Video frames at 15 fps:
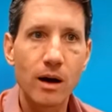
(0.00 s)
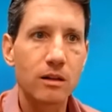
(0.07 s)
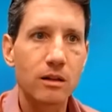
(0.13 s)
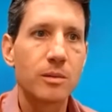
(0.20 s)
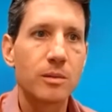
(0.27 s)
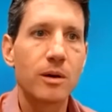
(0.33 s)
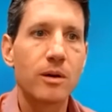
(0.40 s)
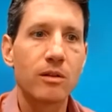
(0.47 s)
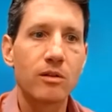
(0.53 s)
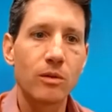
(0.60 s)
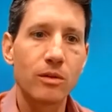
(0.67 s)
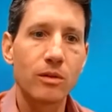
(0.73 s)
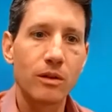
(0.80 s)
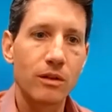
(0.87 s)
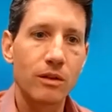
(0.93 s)
a while, to be
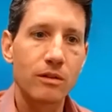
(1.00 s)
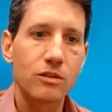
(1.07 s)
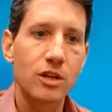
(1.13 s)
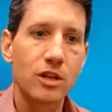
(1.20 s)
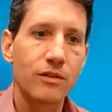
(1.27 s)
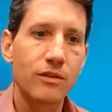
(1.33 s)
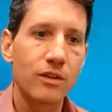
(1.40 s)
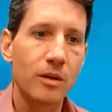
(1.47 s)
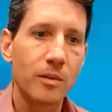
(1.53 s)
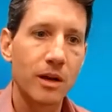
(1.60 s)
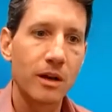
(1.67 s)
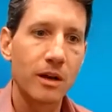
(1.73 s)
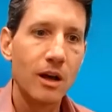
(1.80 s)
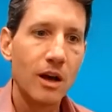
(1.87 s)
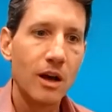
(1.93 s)
honest with you, this shift. I
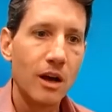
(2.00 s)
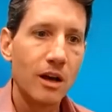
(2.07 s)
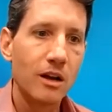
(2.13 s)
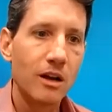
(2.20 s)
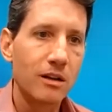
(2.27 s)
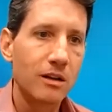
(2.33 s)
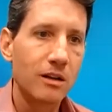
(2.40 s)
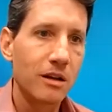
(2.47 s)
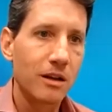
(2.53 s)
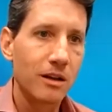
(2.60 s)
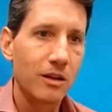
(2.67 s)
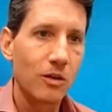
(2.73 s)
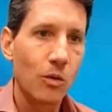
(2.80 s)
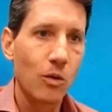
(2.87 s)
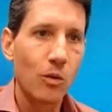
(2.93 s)
mean, you
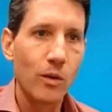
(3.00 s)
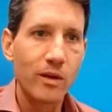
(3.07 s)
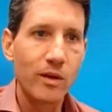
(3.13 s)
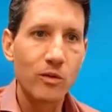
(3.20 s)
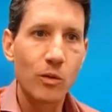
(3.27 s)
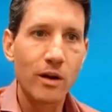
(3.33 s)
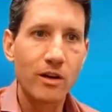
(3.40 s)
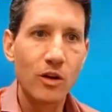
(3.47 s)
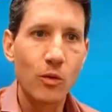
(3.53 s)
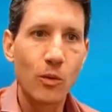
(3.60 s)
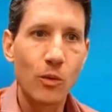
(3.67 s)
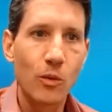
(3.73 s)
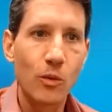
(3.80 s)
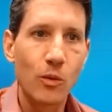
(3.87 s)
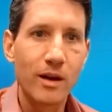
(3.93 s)
know, you always
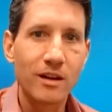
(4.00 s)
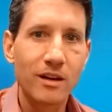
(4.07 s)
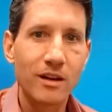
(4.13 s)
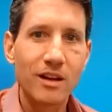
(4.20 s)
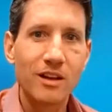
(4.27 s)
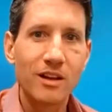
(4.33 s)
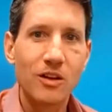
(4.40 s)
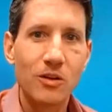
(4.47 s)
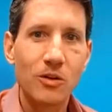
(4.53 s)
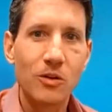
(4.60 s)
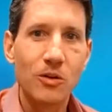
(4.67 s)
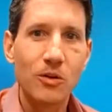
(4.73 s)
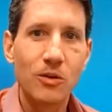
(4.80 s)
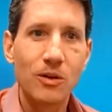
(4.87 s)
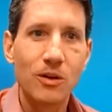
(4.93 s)
wonder when
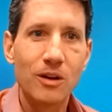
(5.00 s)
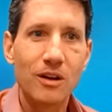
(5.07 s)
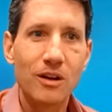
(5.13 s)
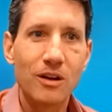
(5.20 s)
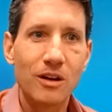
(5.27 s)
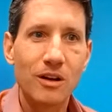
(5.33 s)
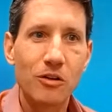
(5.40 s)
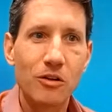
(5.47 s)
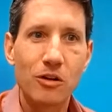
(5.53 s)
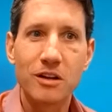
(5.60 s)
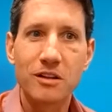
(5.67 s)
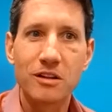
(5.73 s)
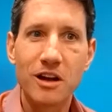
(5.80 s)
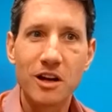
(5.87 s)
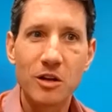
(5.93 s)
you're
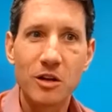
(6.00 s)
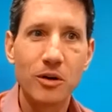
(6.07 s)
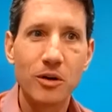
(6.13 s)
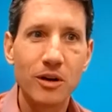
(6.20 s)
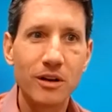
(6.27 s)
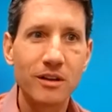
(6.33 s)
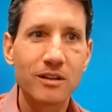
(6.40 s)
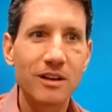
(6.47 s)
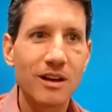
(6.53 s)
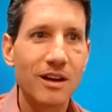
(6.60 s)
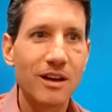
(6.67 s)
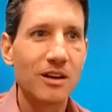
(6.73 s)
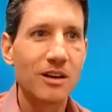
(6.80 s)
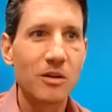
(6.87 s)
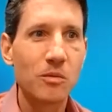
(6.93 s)
at a turning point,
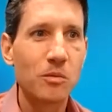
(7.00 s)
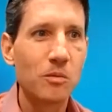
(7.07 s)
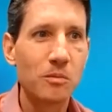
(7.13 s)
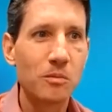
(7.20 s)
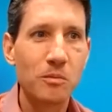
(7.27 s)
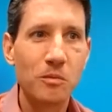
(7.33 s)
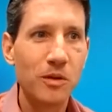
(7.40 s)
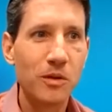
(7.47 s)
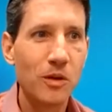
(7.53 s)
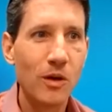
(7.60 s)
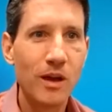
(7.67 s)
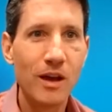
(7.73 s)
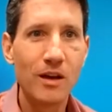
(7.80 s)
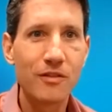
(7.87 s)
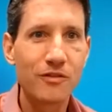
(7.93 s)

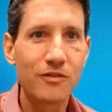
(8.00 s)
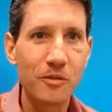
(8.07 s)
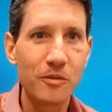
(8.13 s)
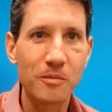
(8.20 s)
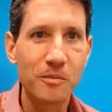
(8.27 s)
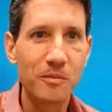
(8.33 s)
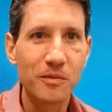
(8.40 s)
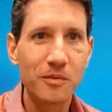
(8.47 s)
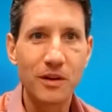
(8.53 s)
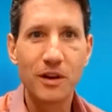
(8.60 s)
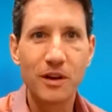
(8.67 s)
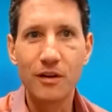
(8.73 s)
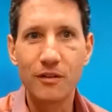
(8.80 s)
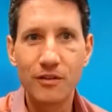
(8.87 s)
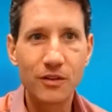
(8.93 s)
you hear from
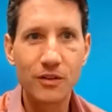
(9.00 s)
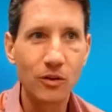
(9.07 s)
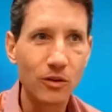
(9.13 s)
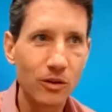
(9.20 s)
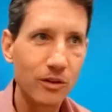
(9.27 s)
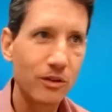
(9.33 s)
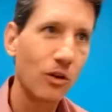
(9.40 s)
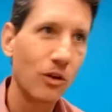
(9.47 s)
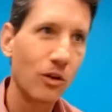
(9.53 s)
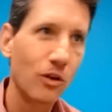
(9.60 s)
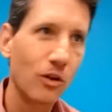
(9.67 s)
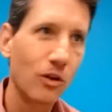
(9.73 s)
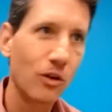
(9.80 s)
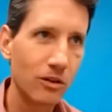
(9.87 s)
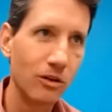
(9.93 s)
the doves or the
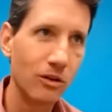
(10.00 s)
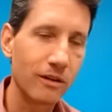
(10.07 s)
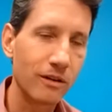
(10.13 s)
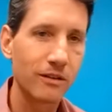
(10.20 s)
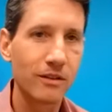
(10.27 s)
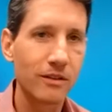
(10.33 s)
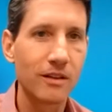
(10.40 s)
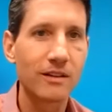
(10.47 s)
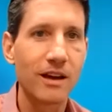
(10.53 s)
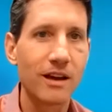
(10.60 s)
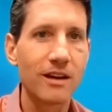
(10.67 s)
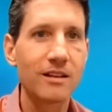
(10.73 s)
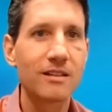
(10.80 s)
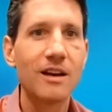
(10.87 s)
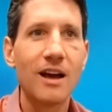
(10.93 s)
hawks in this
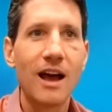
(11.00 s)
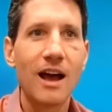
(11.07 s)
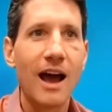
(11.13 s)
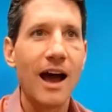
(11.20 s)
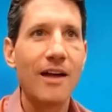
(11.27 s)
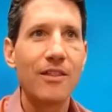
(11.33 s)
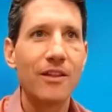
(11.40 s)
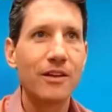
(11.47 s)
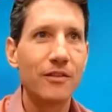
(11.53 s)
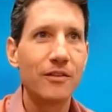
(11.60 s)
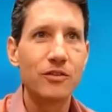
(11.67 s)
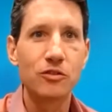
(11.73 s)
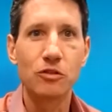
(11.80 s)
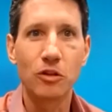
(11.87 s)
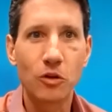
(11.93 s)
case, and the
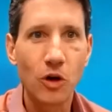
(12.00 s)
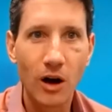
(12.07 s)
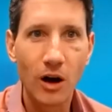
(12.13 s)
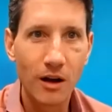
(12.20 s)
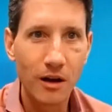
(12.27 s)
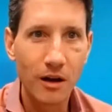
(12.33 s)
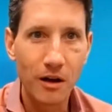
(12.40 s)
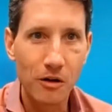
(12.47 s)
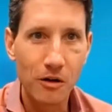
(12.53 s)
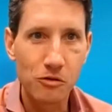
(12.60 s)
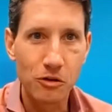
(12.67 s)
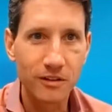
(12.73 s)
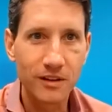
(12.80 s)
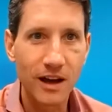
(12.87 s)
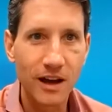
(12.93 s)
doves are
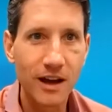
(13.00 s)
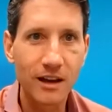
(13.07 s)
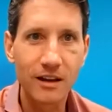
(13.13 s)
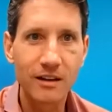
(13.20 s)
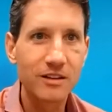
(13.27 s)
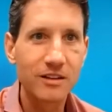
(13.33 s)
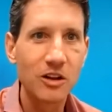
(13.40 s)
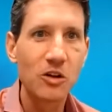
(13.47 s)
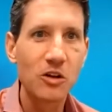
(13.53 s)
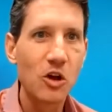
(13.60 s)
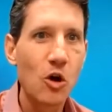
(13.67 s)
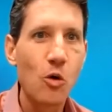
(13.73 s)
all silent,